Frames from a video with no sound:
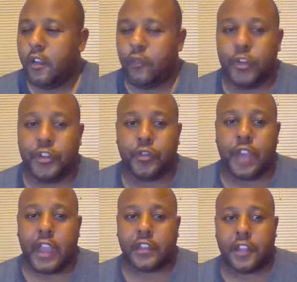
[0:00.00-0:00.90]
What do you
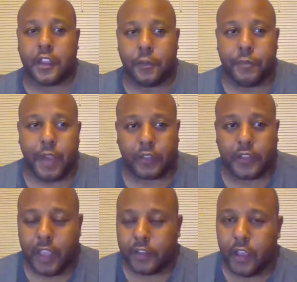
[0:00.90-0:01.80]
guys think about
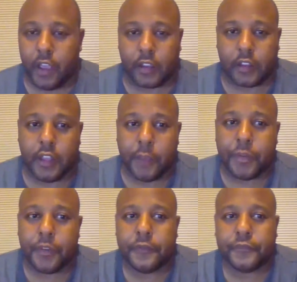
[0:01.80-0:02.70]
that clip
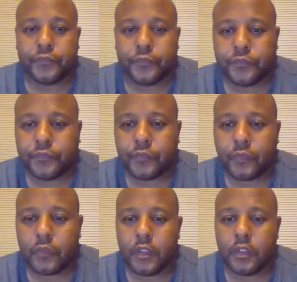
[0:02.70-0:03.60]

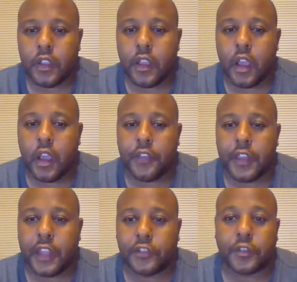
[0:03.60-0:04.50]
that
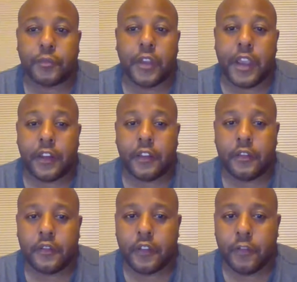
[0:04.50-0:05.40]
I just played
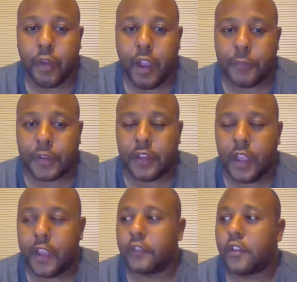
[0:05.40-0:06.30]
of Brian
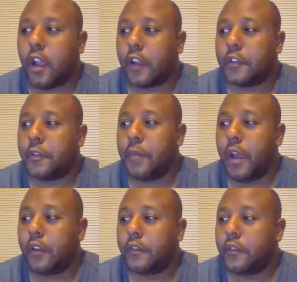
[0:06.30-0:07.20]
McKnight talking
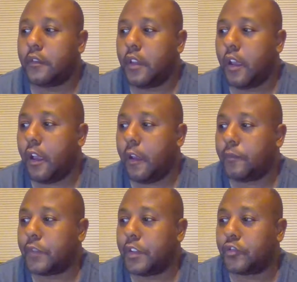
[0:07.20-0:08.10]
about
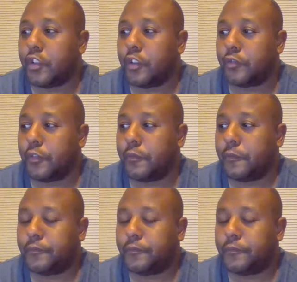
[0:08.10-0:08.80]
his children?